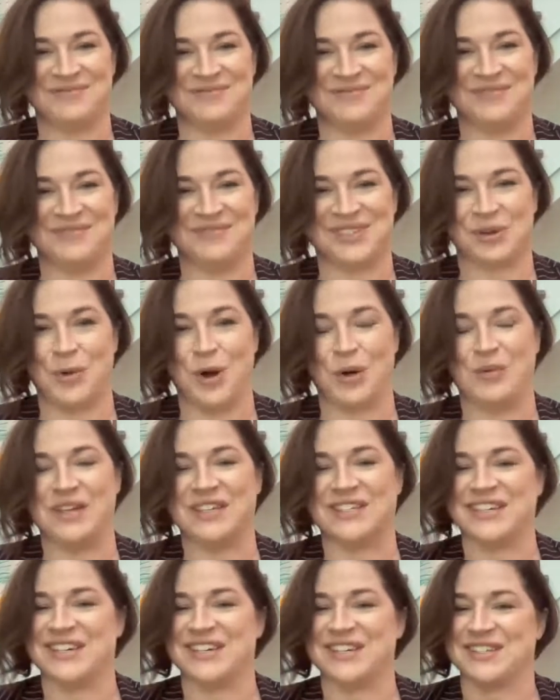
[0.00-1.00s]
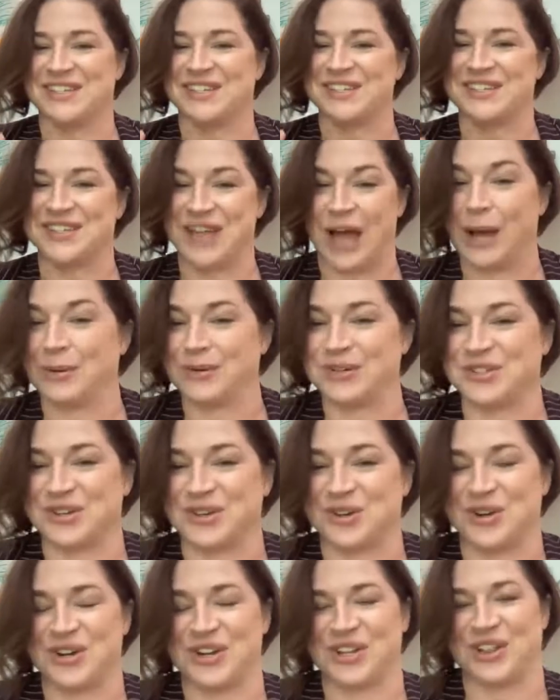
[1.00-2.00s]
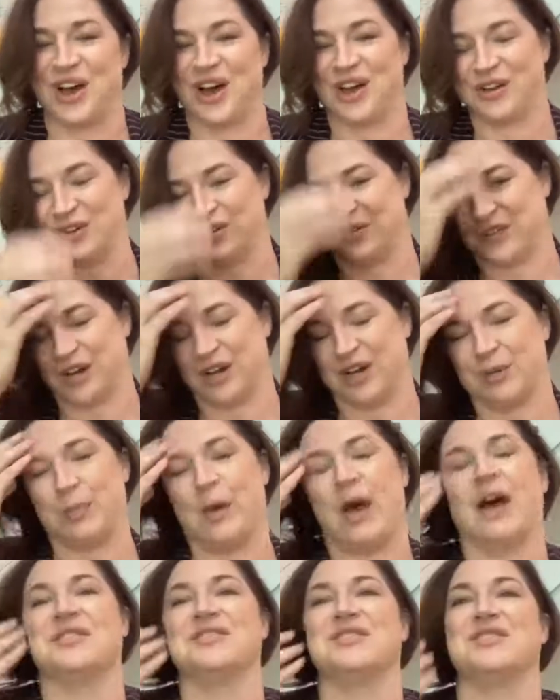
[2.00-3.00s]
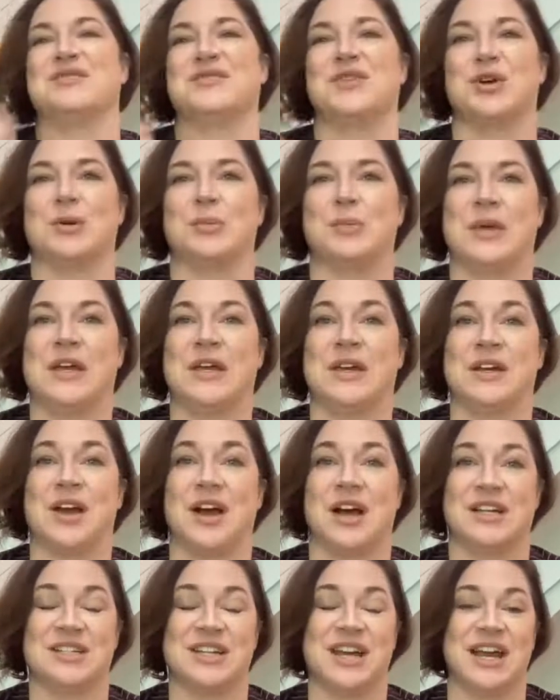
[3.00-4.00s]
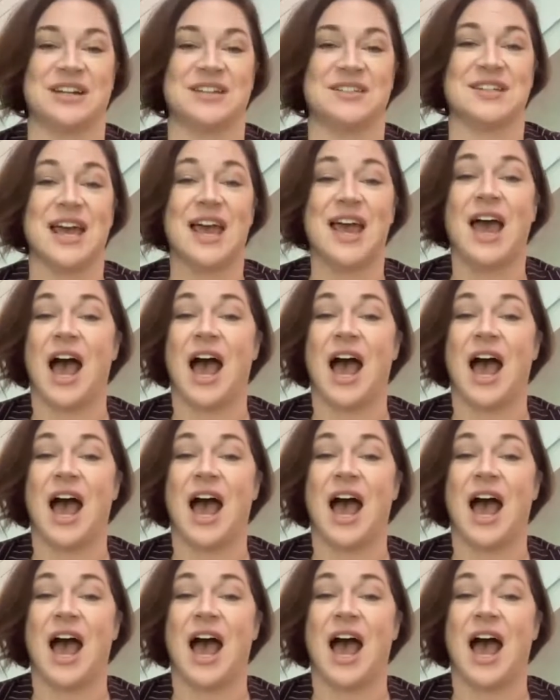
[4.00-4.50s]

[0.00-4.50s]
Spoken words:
So what we see is a cybersecurity law in a very positive European context.